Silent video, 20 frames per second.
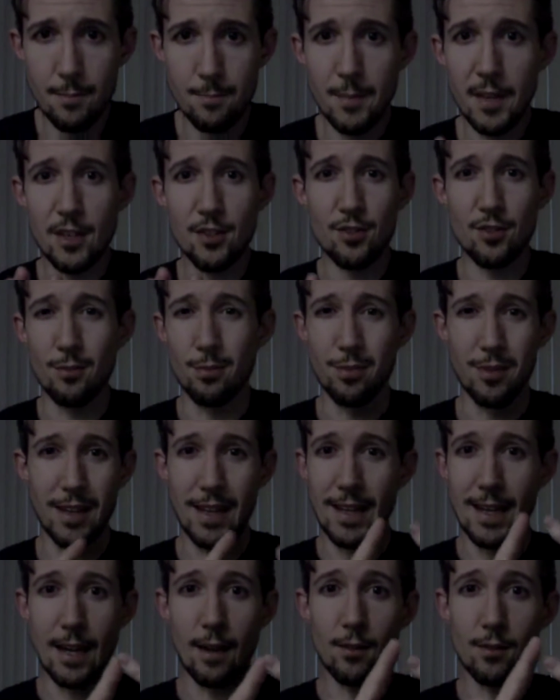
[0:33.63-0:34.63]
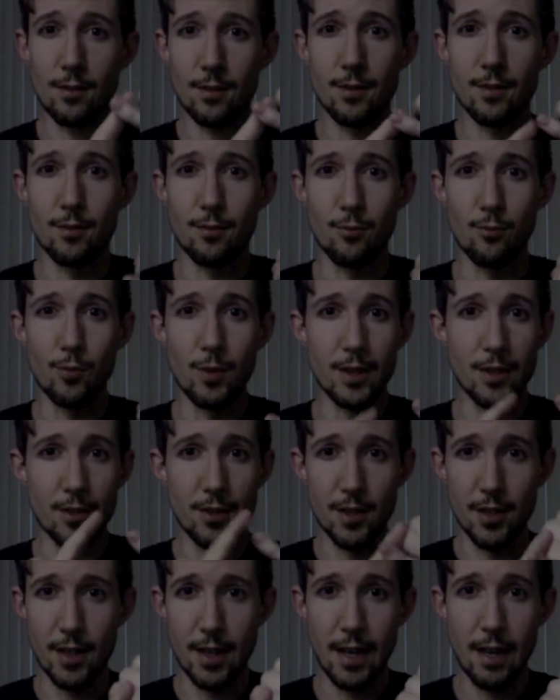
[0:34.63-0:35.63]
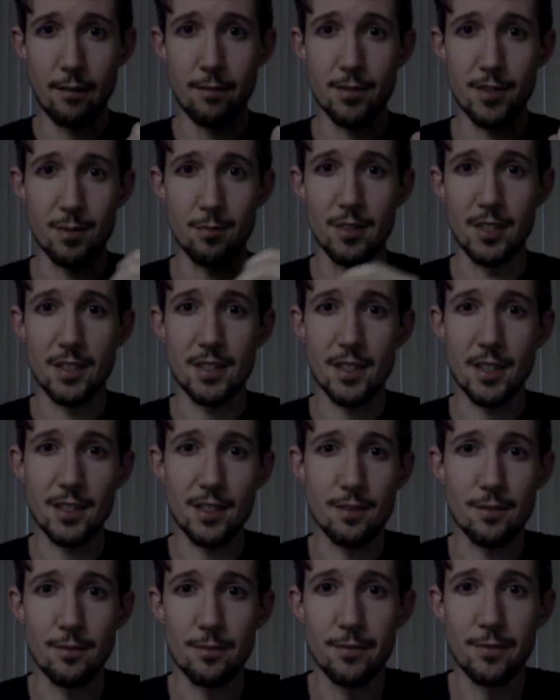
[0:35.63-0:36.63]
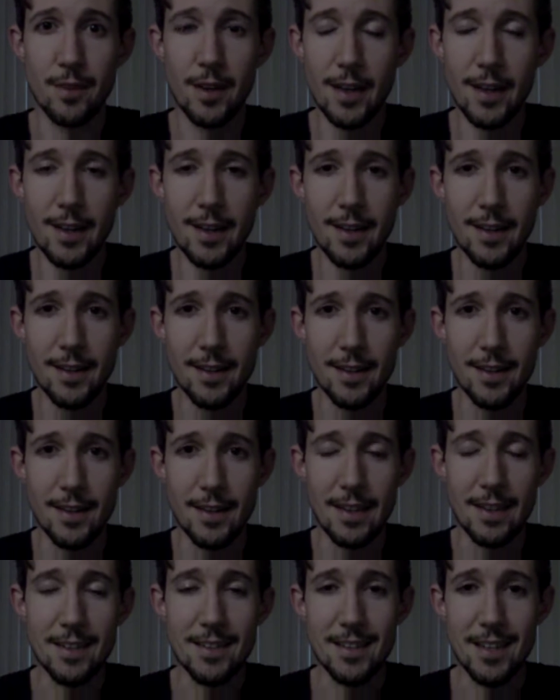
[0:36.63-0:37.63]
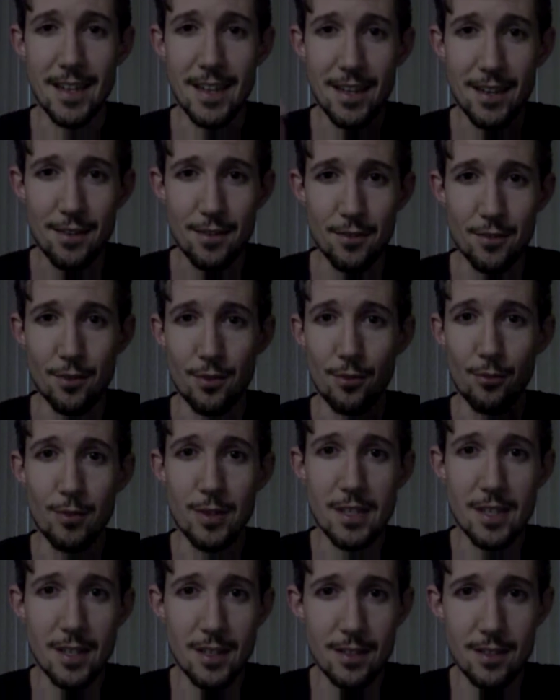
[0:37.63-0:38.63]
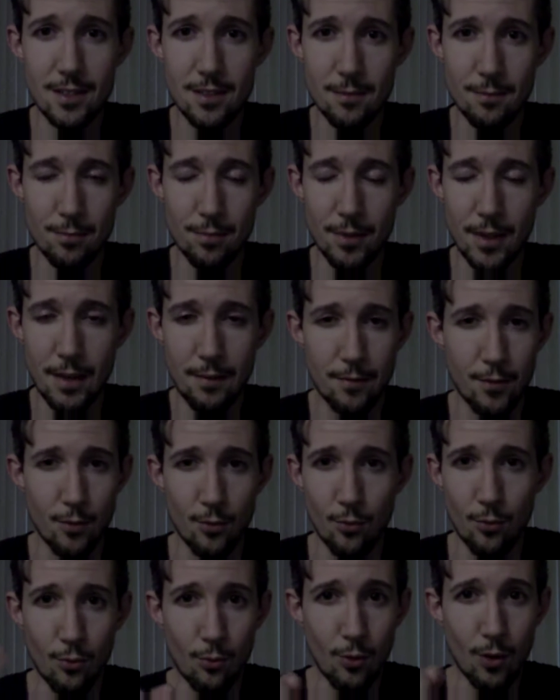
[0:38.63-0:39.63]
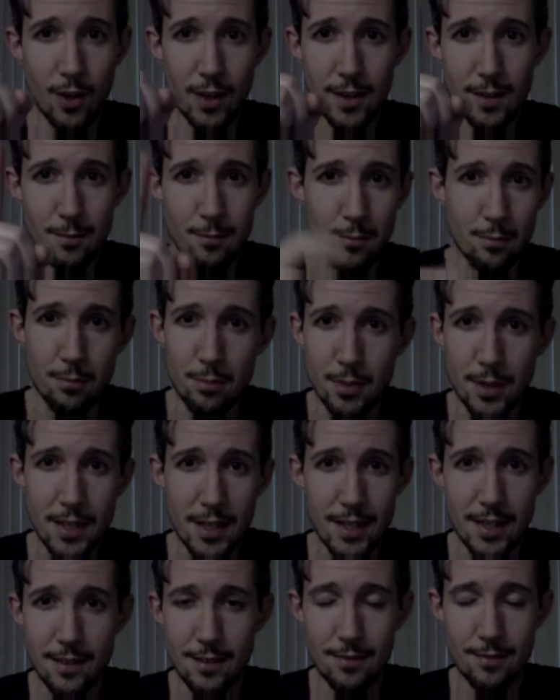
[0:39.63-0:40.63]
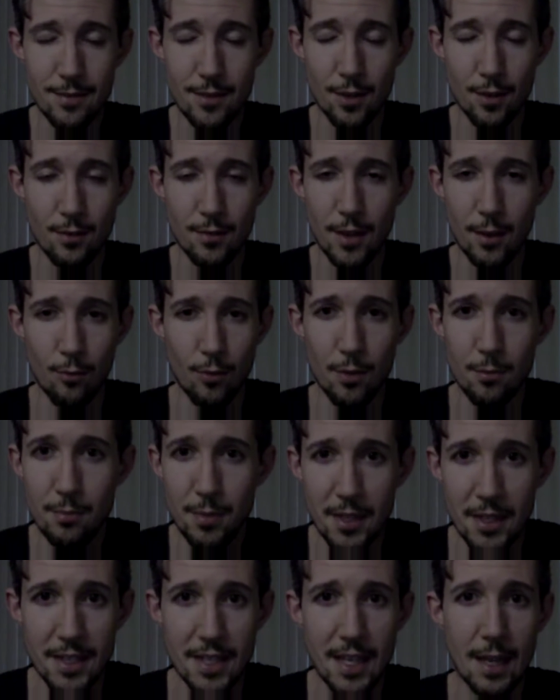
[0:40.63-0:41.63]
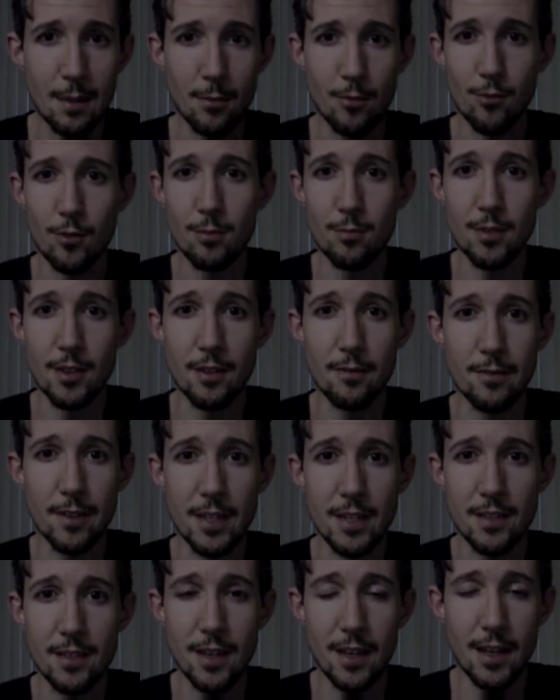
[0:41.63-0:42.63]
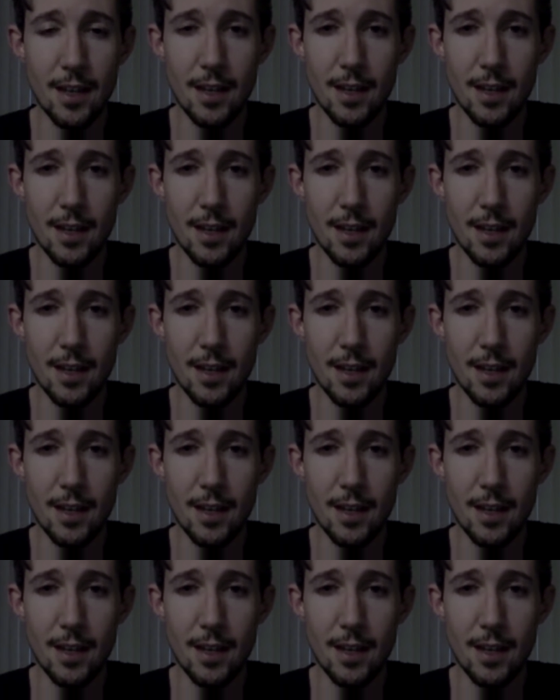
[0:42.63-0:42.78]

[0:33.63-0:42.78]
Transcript: Make sure to plan out when you're going to have some excessive uh, intake during the weekends. Plan for one big, you know, that one big game, the one big event.